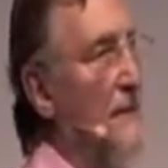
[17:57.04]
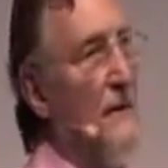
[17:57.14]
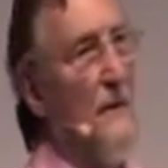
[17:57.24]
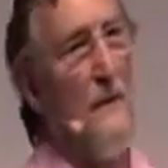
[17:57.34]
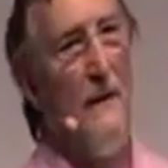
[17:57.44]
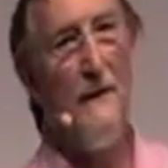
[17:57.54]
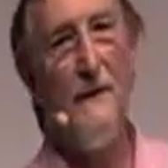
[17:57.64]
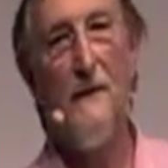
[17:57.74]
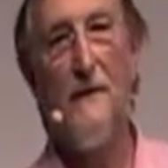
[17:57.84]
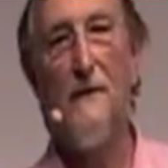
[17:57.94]
to put
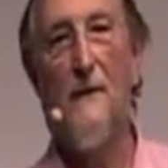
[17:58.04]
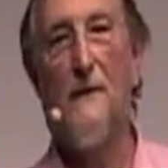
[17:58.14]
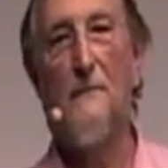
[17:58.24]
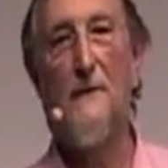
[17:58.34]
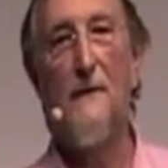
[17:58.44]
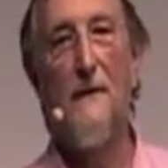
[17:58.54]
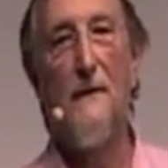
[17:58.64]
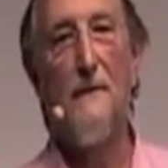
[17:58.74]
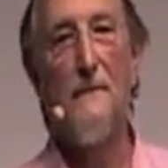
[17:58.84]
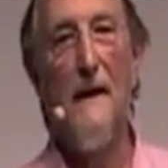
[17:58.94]
words into Tom's
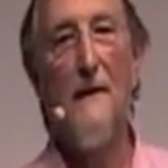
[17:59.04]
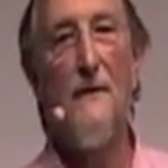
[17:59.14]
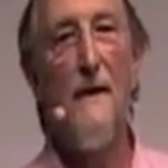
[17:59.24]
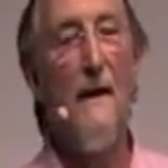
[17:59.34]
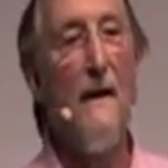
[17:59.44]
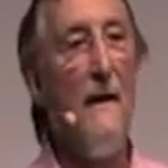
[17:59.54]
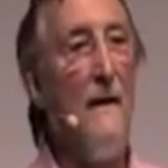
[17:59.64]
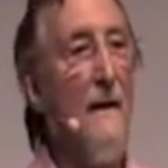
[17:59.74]
mouth here,